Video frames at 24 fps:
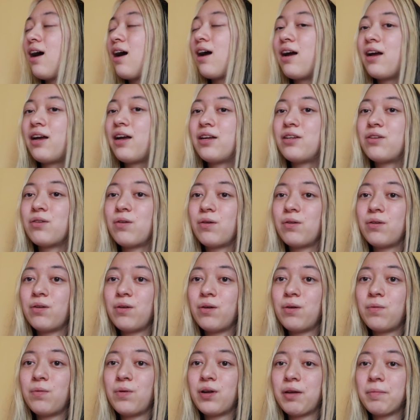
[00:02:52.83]
I don't
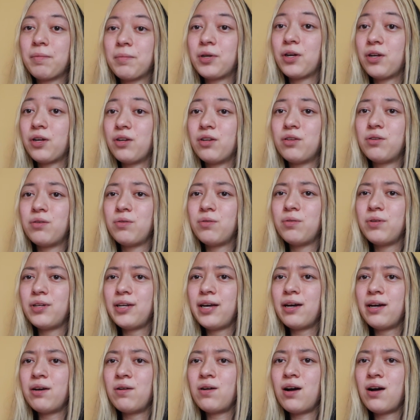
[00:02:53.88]
know what I'm going to do
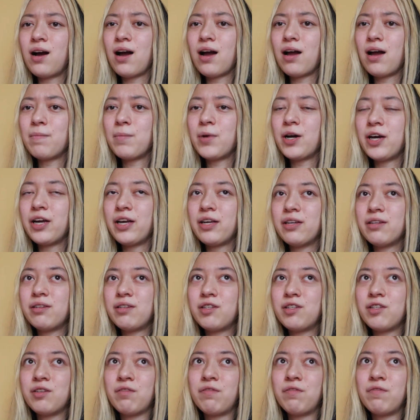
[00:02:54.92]
now. I
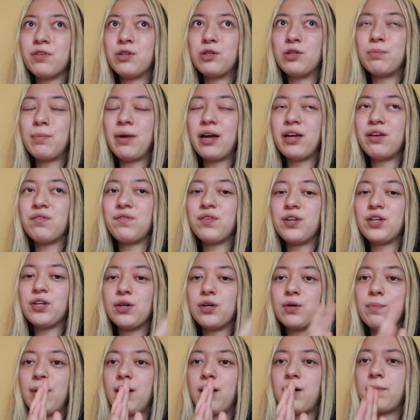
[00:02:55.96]
might film a
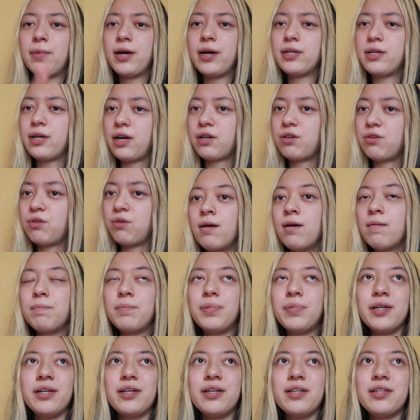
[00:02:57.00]
video about my tattoo,
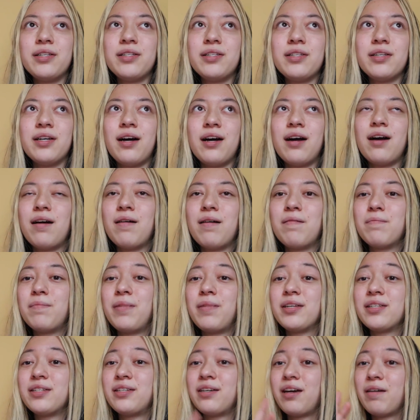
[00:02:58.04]
but
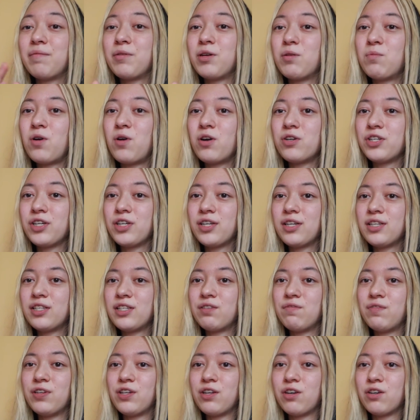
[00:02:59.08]
by the time you're watching this,
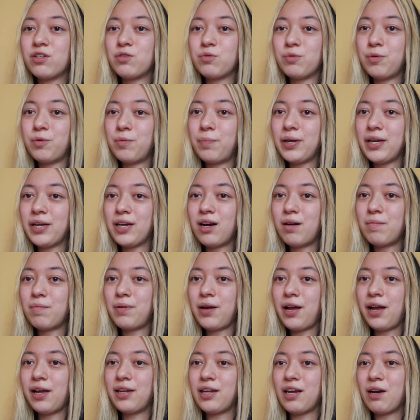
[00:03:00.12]
the videos will be up
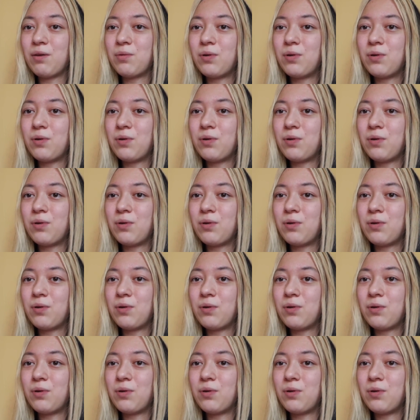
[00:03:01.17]
and